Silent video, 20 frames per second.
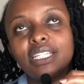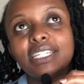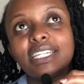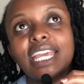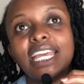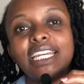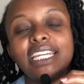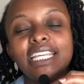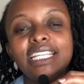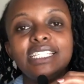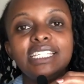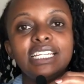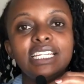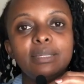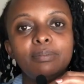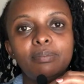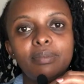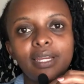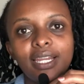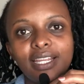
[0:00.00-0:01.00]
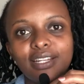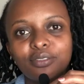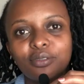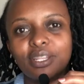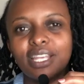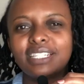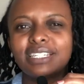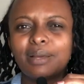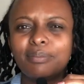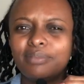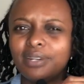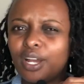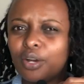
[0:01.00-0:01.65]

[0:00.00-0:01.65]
it can easily blend, so that I'm